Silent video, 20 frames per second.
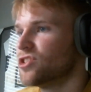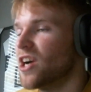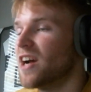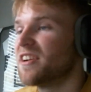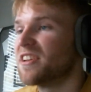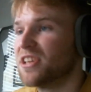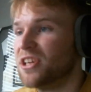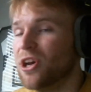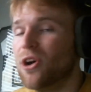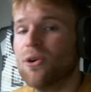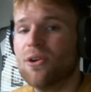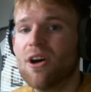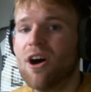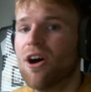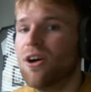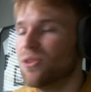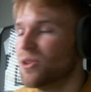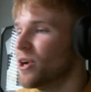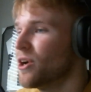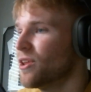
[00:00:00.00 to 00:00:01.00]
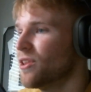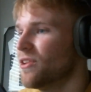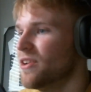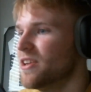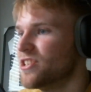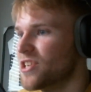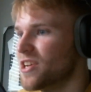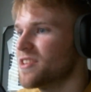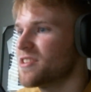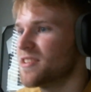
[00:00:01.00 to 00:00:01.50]
Try to kill y'all,
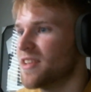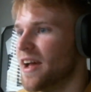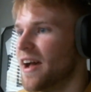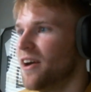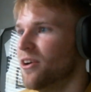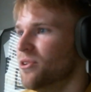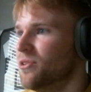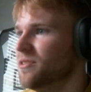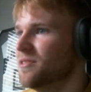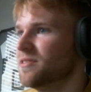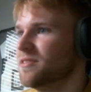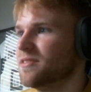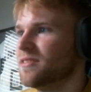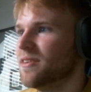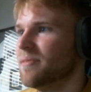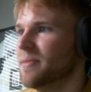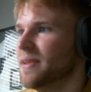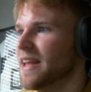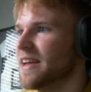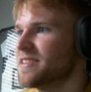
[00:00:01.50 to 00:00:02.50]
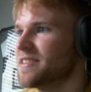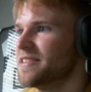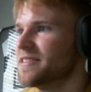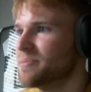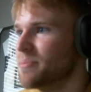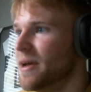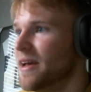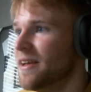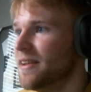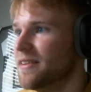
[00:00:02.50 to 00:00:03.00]
literally, just now? I mean, that's
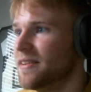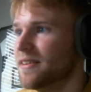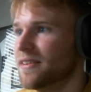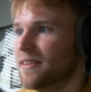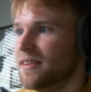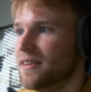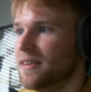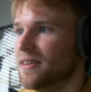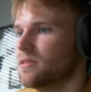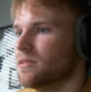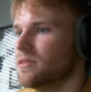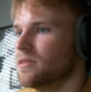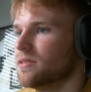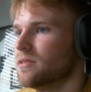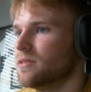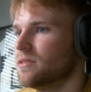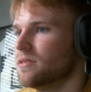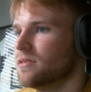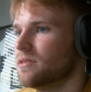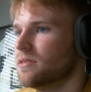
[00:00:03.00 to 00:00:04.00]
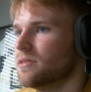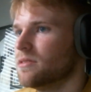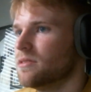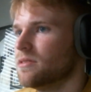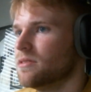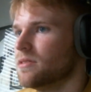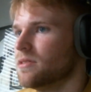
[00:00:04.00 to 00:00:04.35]
his men. Did you kill him?